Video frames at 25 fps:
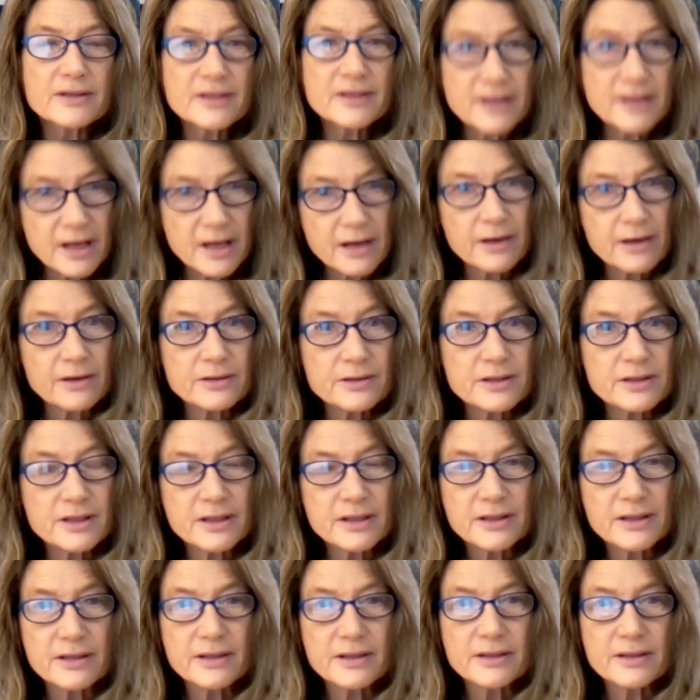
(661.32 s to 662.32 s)
scared
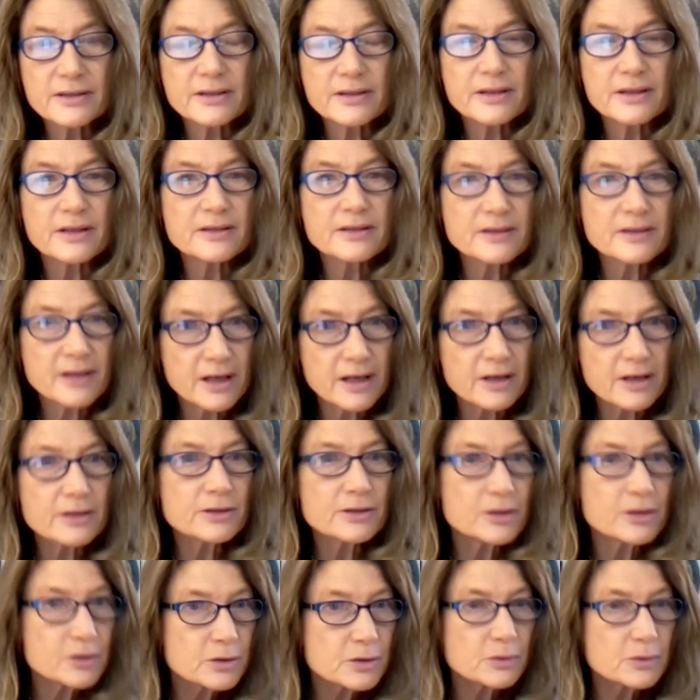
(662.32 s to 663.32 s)

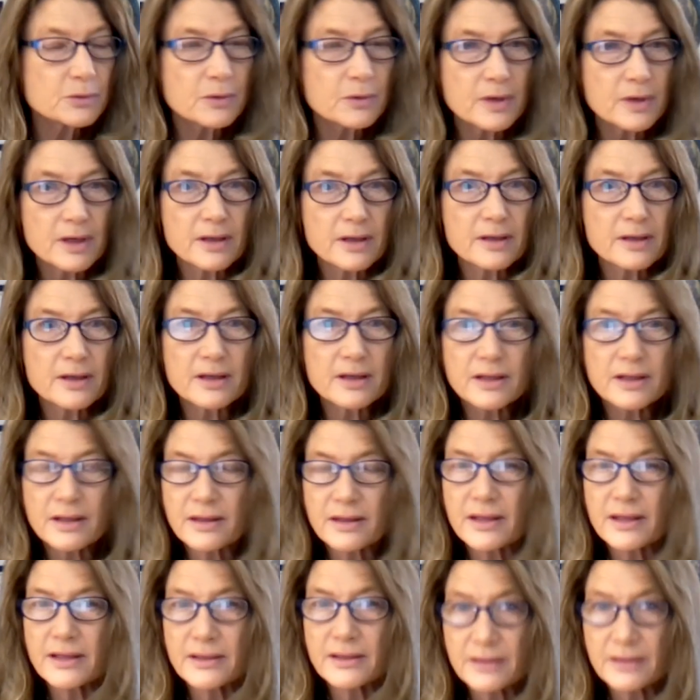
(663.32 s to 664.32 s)
to do
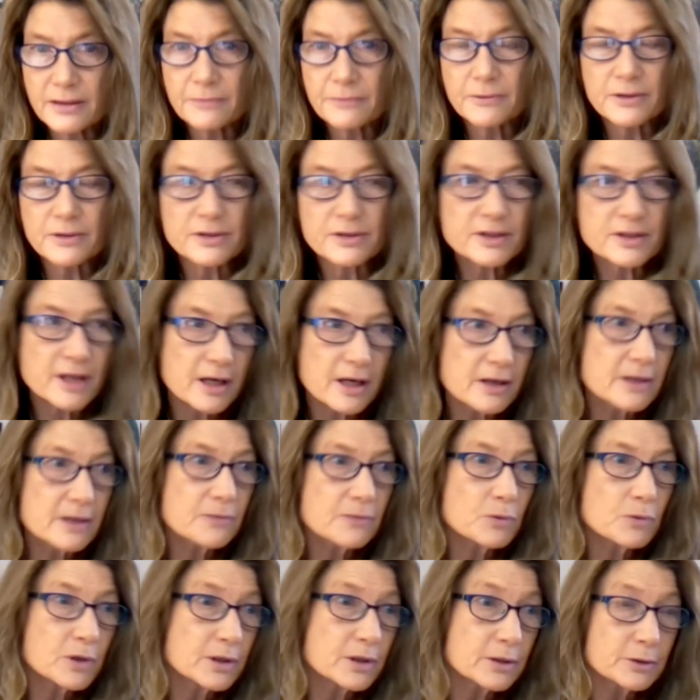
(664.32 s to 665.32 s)
anything different, scared
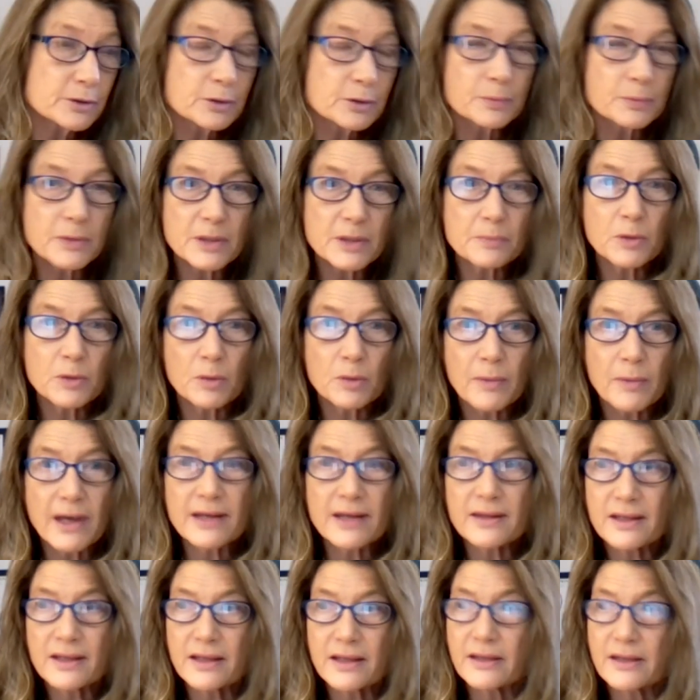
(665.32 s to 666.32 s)
of what other people
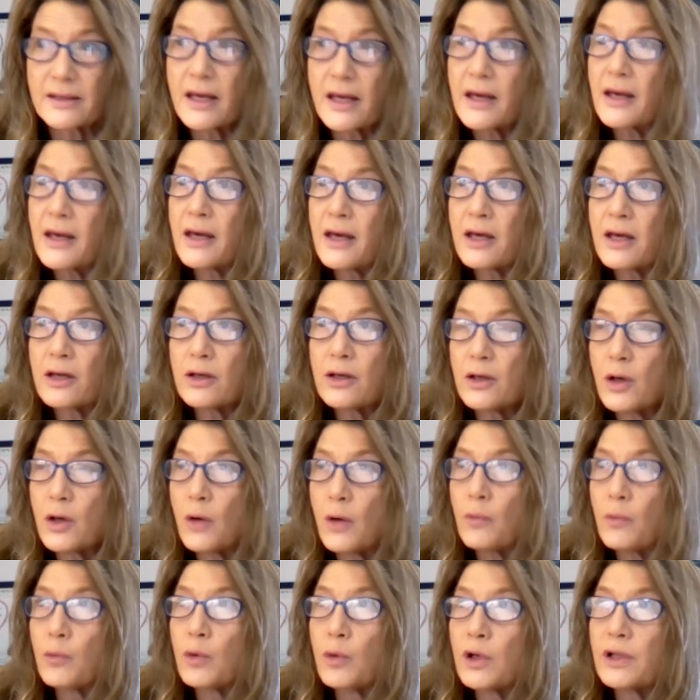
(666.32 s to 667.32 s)
might think,
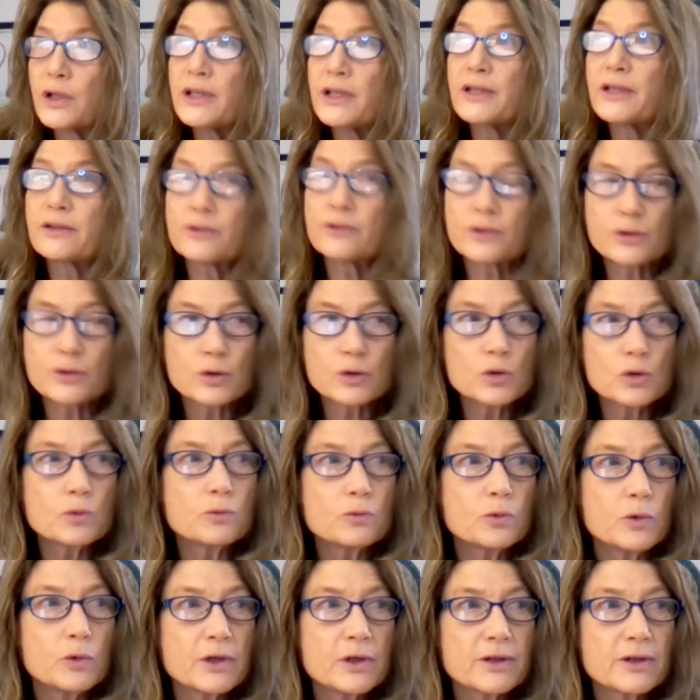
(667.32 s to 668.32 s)
really
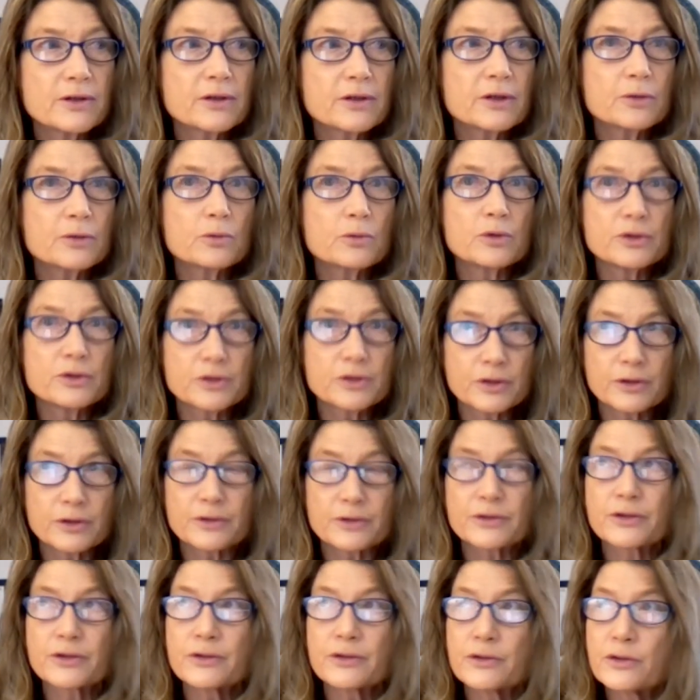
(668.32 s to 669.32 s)
consumed with the
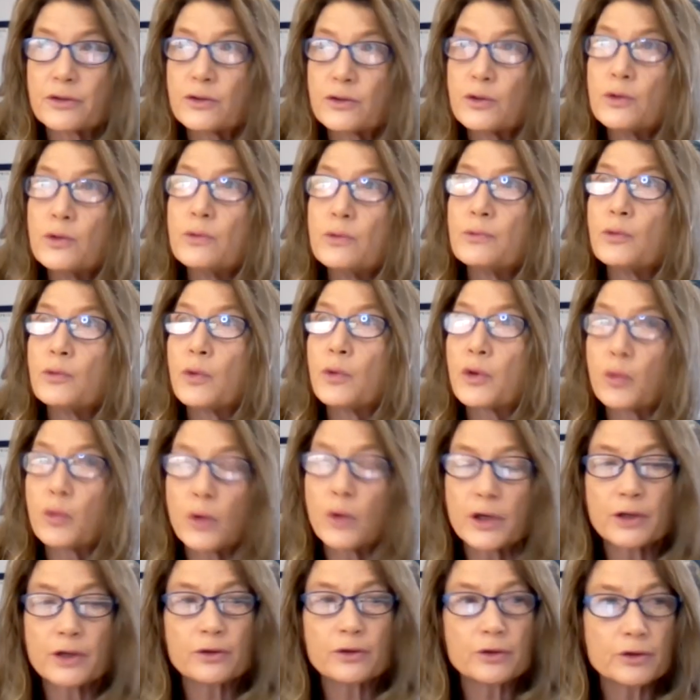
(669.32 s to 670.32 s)
results, consumed with
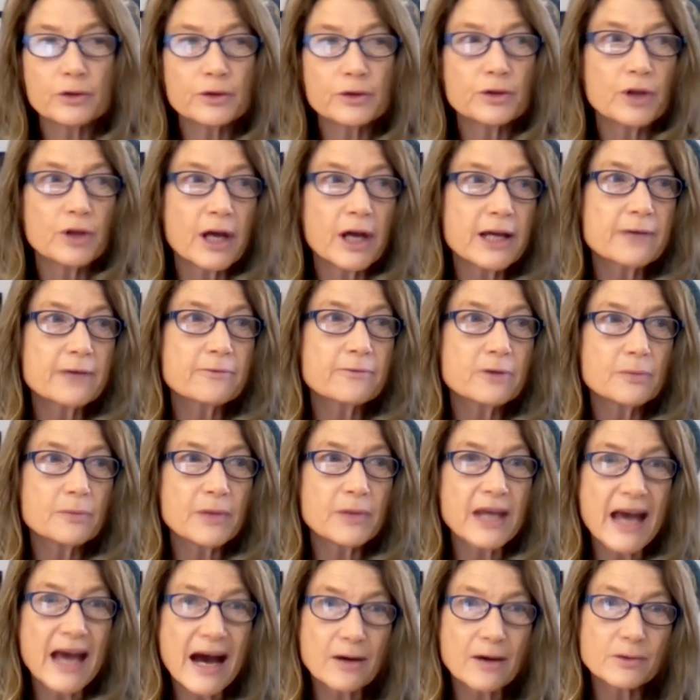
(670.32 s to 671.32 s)
what it looked like from
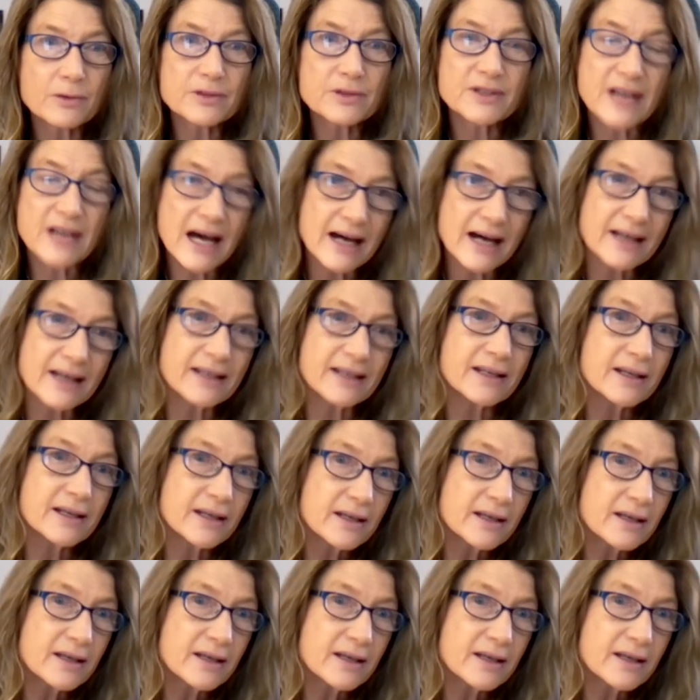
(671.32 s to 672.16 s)
the outside.